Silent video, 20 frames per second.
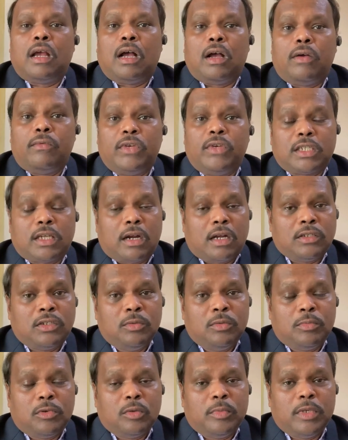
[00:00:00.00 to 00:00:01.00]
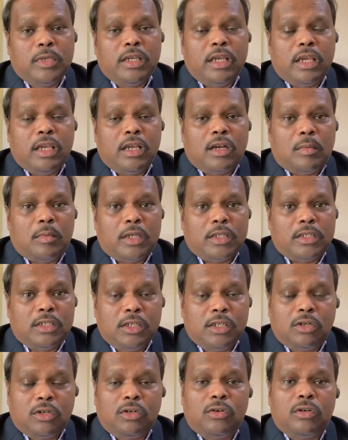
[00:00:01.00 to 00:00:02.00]
which are assumed to be a comma
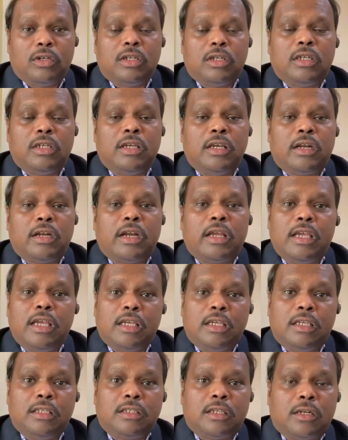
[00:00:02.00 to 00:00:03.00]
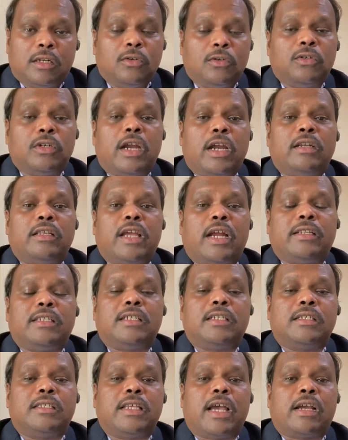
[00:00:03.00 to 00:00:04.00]
0. Here a is unknown and that's
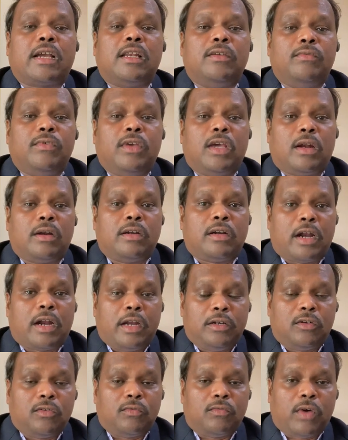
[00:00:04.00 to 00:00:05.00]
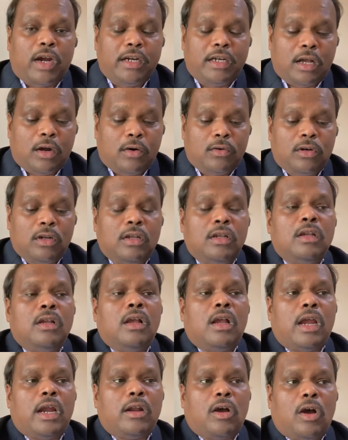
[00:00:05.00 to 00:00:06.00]
exactly we are trying to find out.
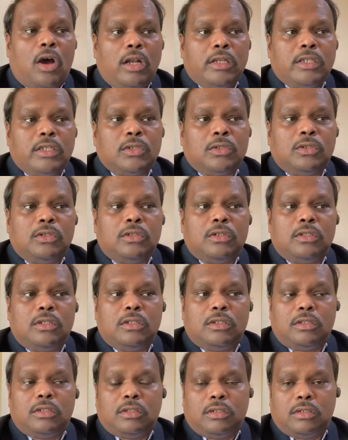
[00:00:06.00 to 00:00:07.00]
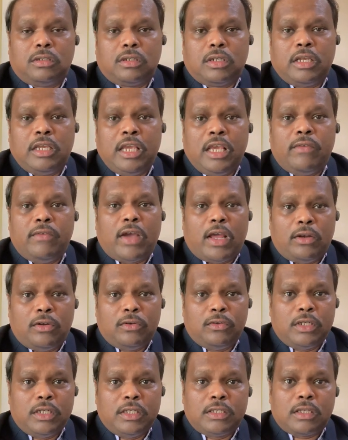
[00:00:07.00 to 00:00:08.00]
And also the k
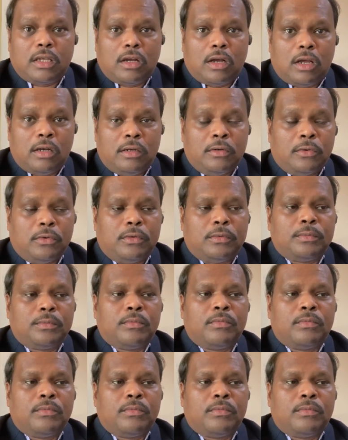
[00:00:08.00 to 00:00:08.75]
value is unknown.